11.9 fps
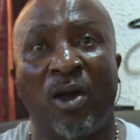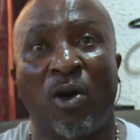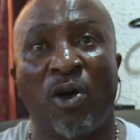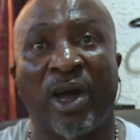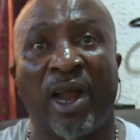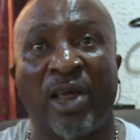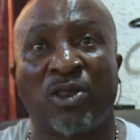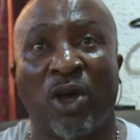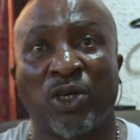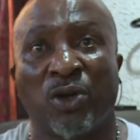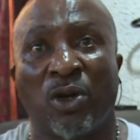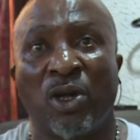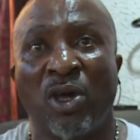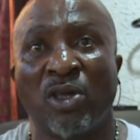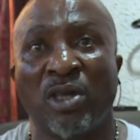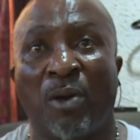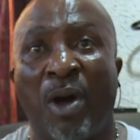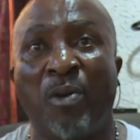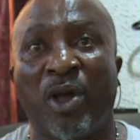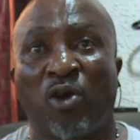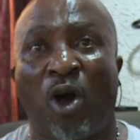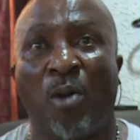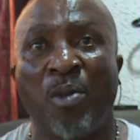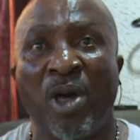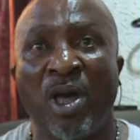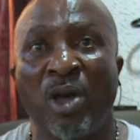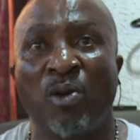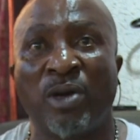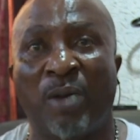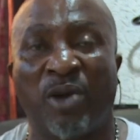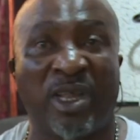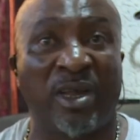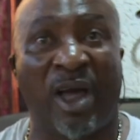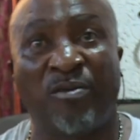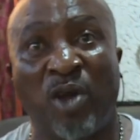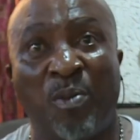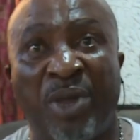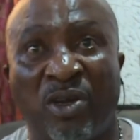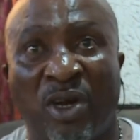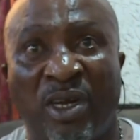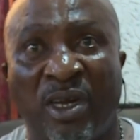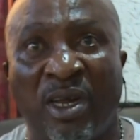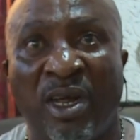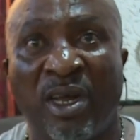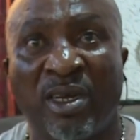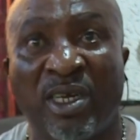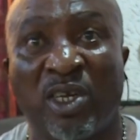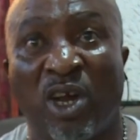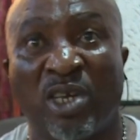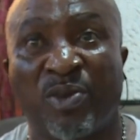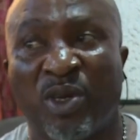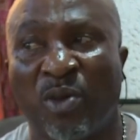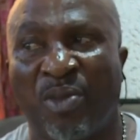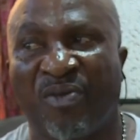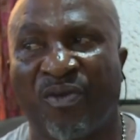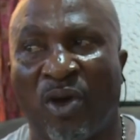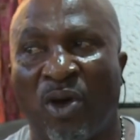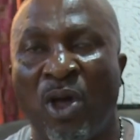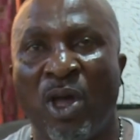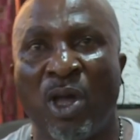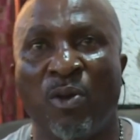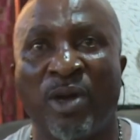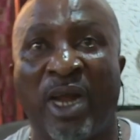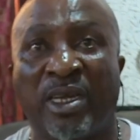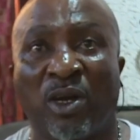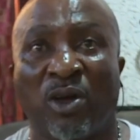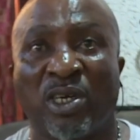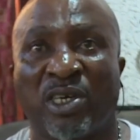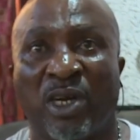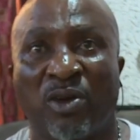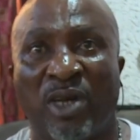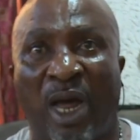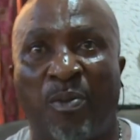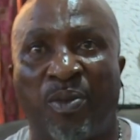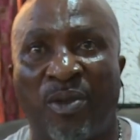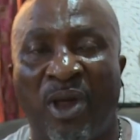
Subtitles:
Ogara Junction. So when we come, he will not, because I've not been to the teaching hospital before, he will not take us straight to that